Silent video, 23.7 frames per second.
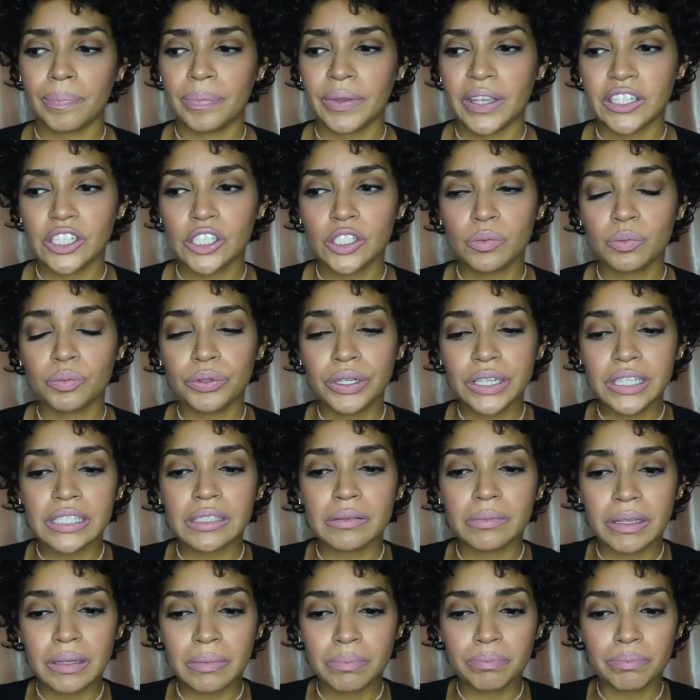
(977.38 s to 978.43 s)
It just brings
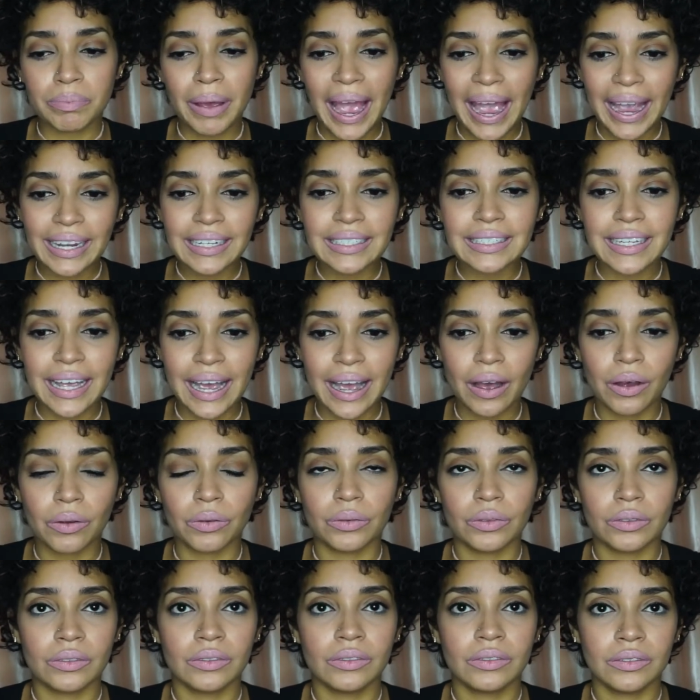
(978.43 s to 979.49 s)
me back down,
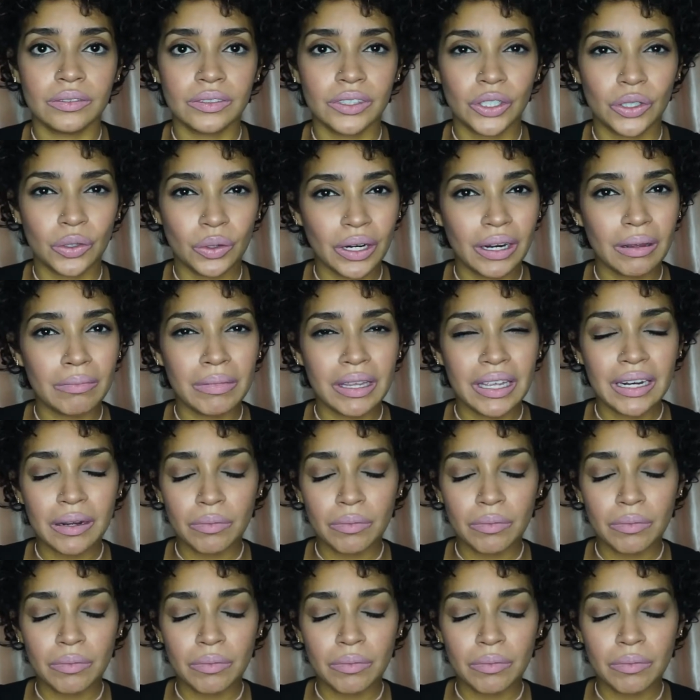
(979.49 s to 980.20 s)
you know what I mean?